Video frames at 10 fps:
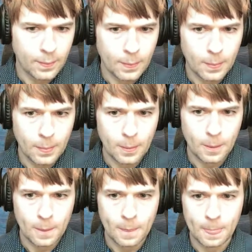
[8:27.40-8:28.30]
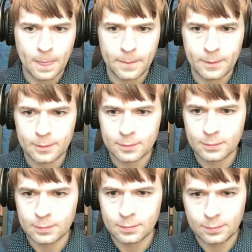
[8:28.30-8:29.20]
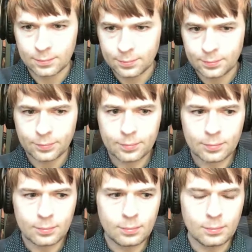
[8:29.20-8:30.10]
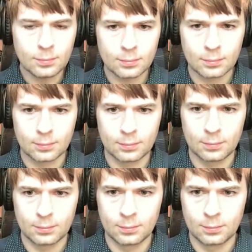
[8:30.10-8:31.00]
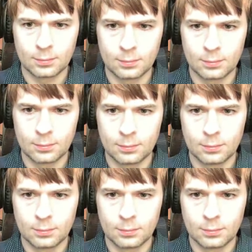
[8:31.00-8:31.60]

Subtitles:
No words are spoken by the person on screen.